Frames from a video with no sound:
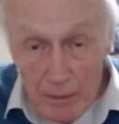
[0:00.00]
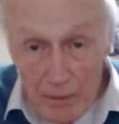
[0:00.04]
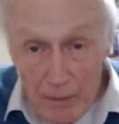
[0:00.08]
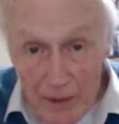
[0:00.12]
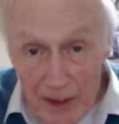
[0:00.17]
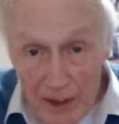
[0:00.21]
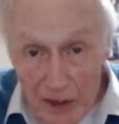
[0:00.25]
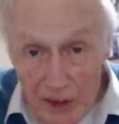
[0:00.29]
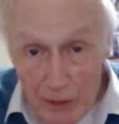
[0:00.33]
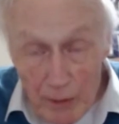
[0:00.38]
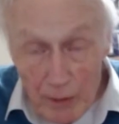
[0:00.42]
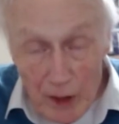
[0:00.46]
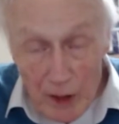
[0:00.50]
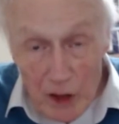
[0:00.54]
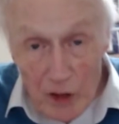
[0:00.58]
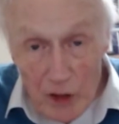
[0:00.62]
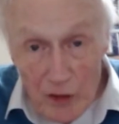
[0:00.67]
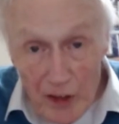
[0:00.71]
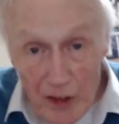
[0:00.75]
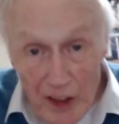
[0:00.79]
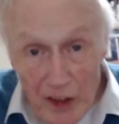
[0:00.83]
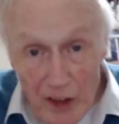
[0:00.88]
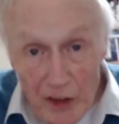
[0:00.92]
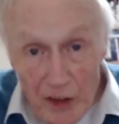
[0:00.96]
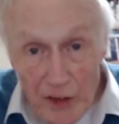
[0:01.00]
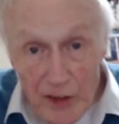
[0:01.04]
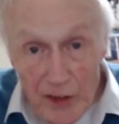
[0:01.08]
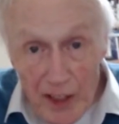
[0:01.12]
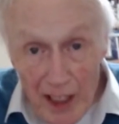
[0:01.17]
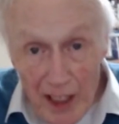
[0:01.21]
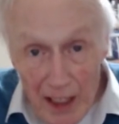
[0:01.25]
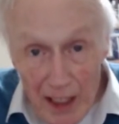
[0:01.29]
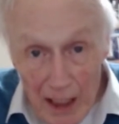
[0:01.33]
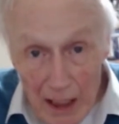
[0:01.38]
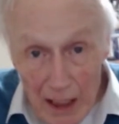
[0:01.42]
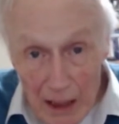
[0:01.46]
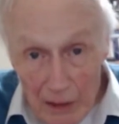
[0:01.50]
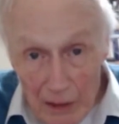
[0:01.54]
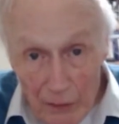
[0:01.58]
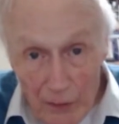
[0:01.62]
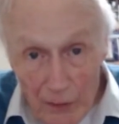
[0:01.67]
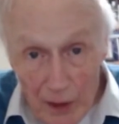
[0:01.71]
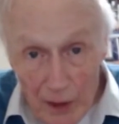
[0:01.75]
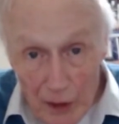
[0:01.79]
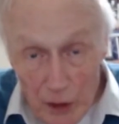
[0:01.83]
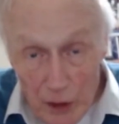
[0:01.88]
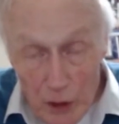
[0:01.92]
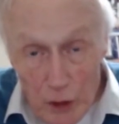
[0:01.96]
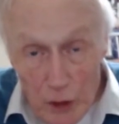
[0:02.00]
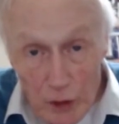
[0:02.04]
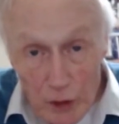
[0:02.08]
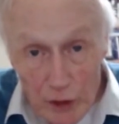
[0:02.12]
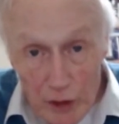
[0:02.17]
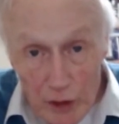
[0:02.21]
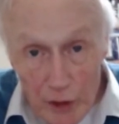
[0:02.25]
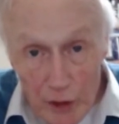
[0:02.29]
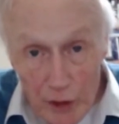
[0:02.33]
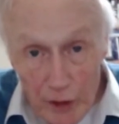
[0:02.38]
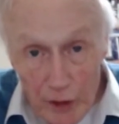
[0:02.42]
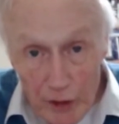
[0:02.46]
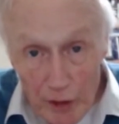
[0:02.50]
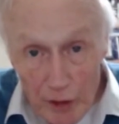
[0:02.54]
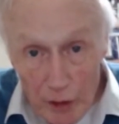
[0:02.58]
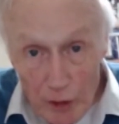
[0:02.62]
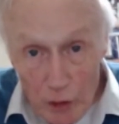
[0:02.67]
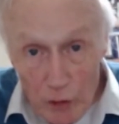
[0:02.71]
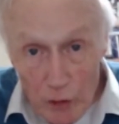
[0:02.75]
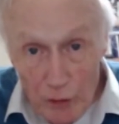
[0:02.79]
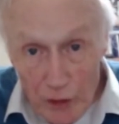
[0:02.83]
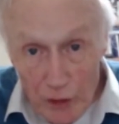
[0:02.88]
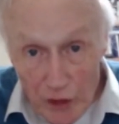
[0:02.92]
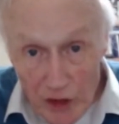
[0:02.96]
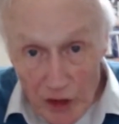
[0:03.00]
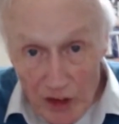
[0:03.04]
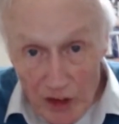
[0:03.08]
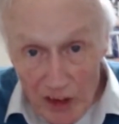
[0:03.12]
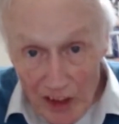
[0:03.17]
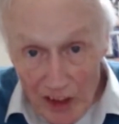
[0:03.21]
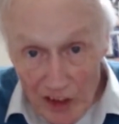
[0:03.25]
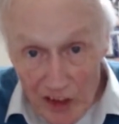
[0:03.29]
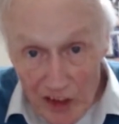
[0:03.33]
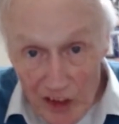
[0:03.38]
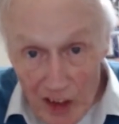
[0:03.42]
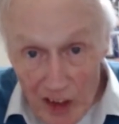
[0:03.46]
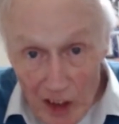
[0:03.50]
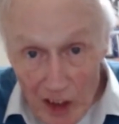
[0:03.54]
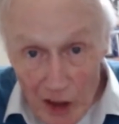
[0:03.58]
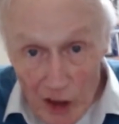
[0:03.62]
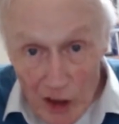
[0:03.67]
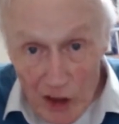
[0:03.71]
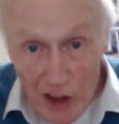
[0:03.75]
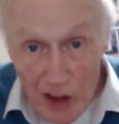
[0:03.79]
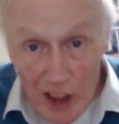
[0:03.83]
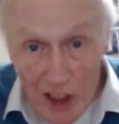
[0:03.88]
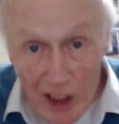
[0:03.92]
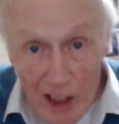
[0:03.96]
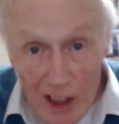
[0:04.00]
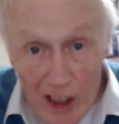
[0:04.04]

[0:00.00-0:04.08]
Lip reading: as I mentioned, they didn't have a tutor in theoretical physics as such,